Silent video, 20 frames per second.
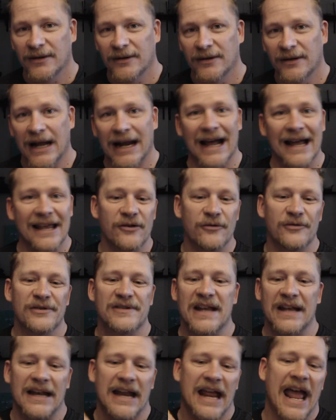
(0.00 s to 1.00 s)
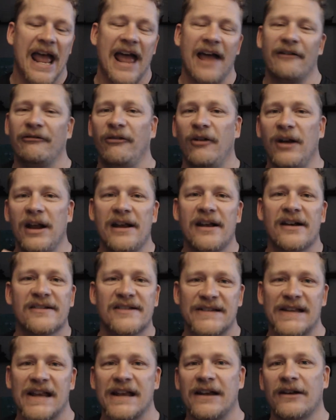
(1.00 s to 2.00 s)
And I use it every
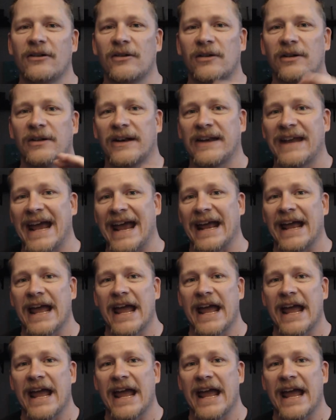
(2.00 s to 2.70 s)
single day.